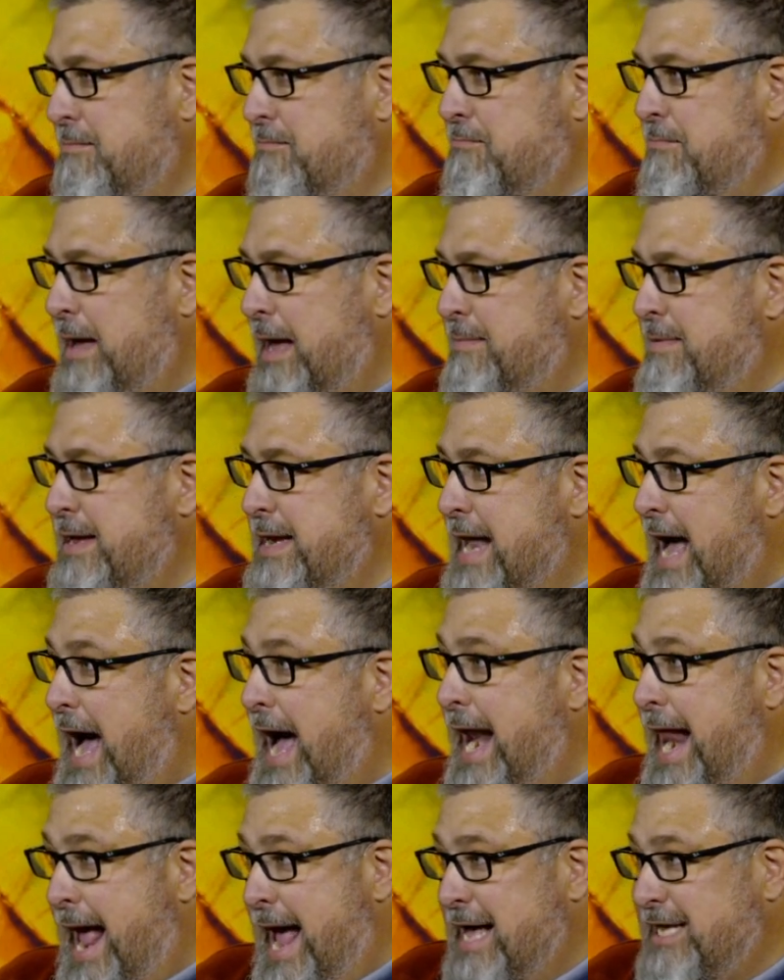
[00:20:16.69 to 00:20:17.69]
Maybe
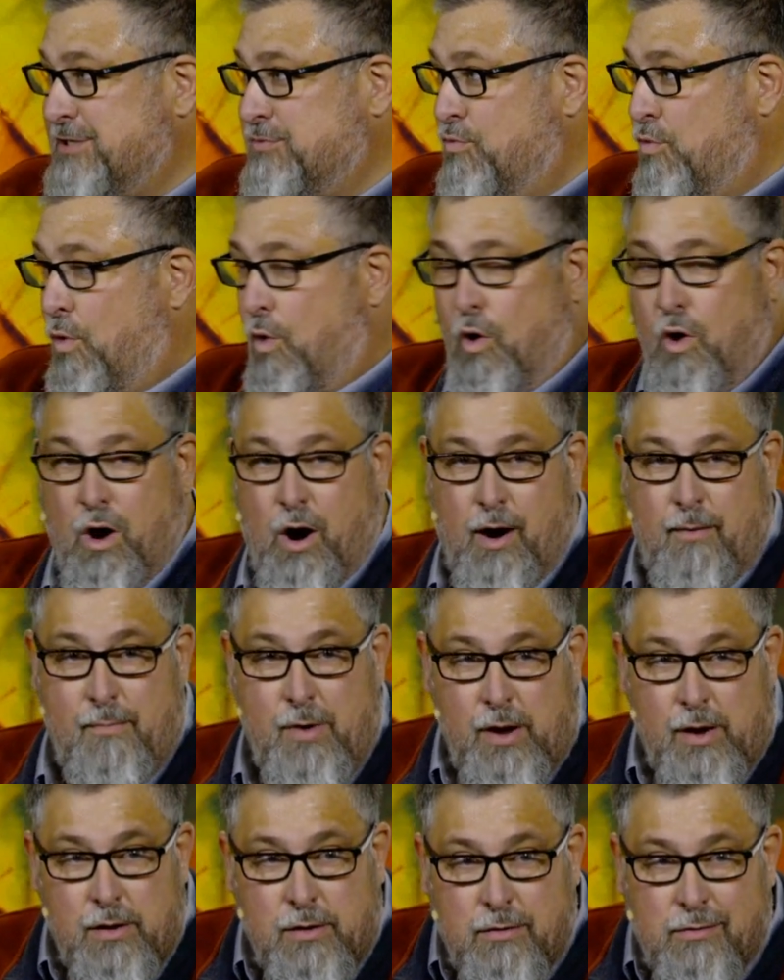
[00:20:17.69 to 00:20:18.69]
not as
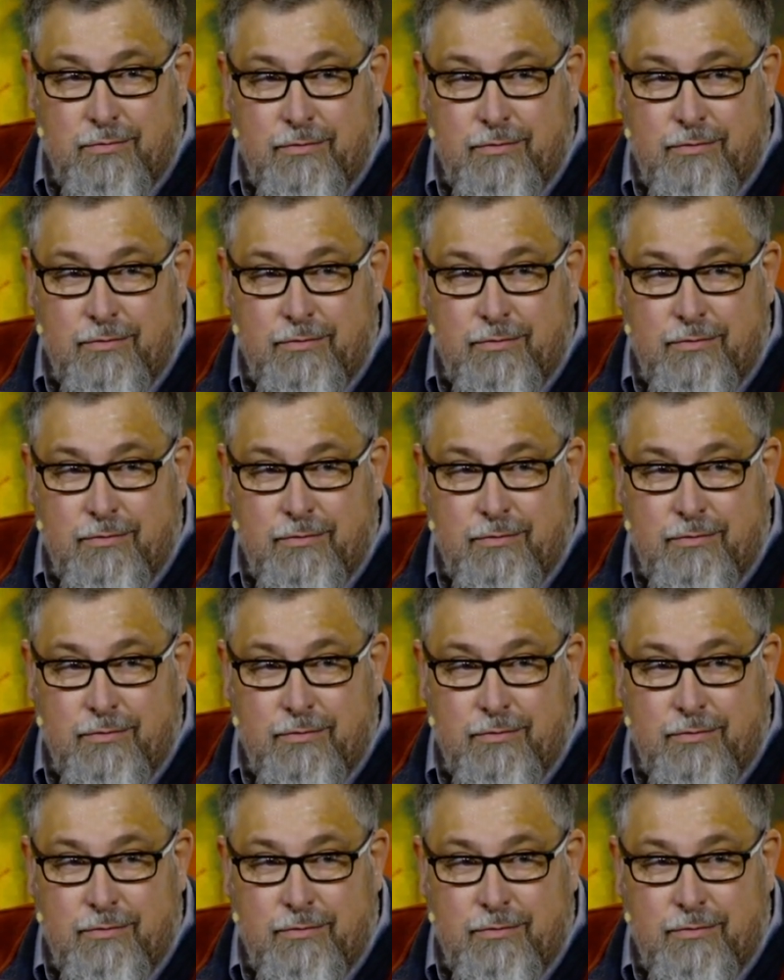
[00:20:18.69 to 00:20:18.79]
warm,